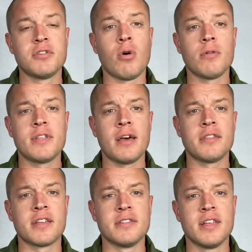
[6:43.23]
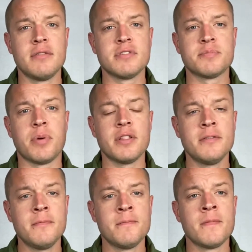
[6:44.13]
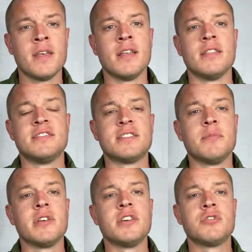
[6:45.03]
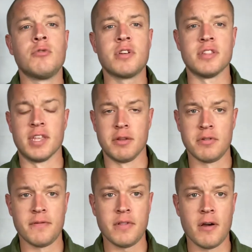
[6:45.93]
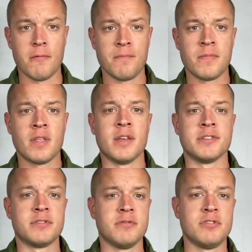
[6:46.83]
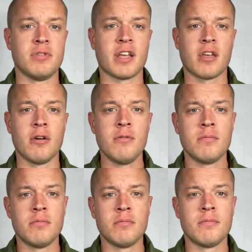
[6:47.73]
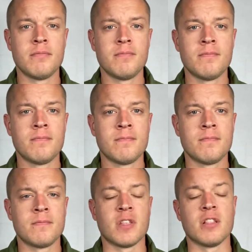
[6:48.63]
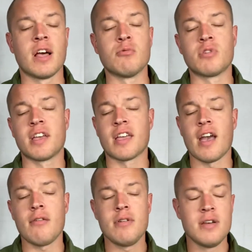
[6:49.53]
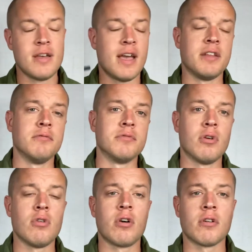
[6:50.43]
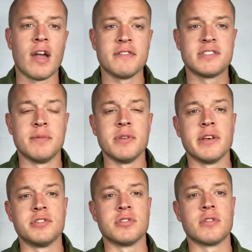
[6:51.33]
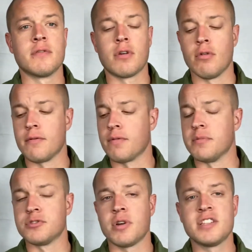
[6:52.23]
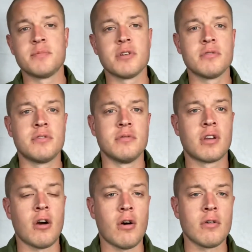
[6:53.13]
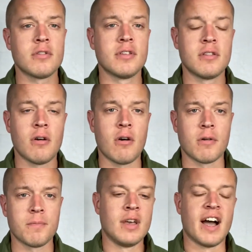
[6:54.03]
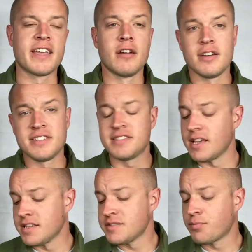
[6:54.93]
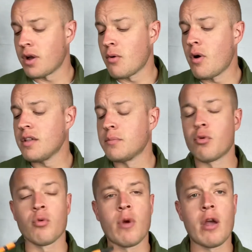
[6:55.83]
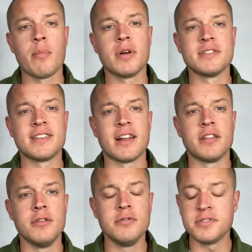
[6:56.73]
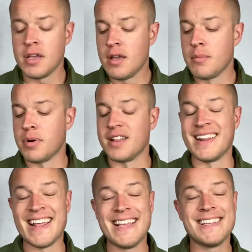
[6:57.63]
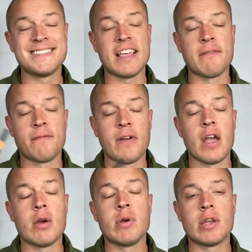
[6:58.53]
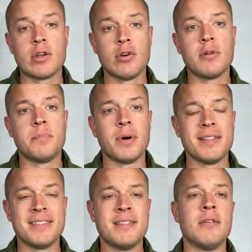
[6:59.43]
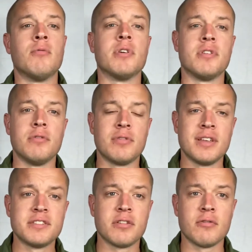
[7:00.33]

hold down the continuous button, the stimulation will continue to flow. As soon as you let go, the light will kick out and you will no longer have stimulation going from the transmitter to the collar to the dog. I can honestly say this is probably one of the more rare buttons that I use, but it is a very good button, whether you think so or